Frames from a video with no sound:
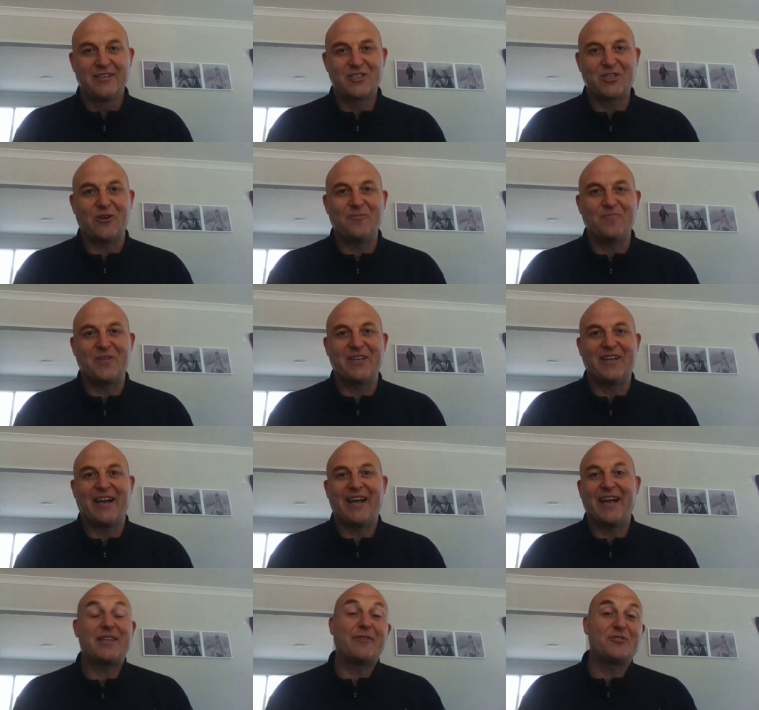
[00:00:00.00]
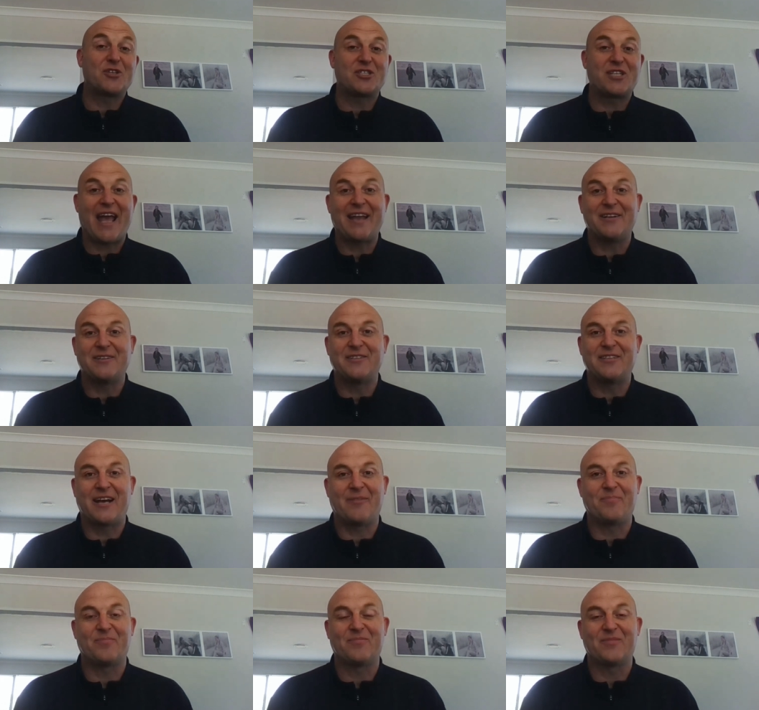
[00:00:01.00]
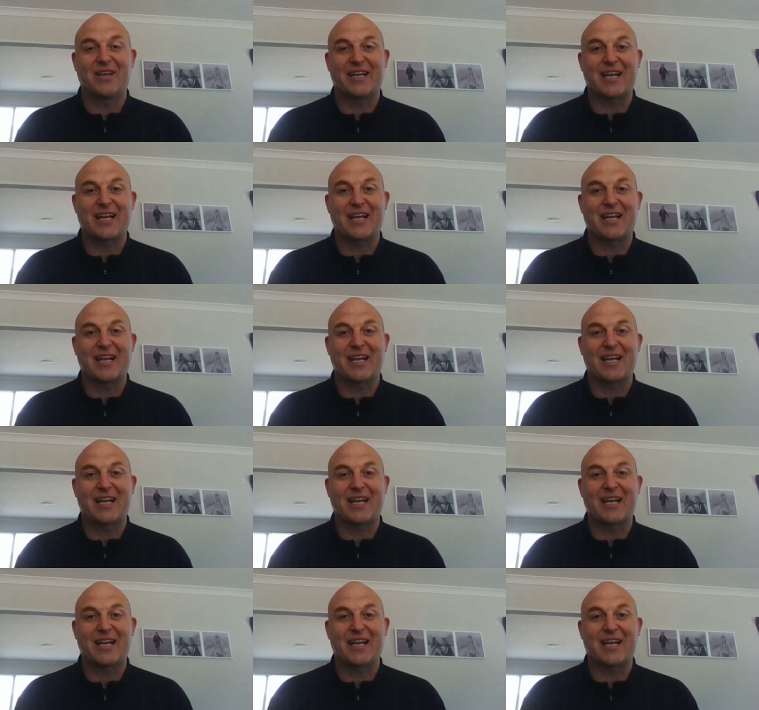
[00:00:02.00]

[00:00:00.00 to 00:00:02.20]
So, you know, and they've just added um,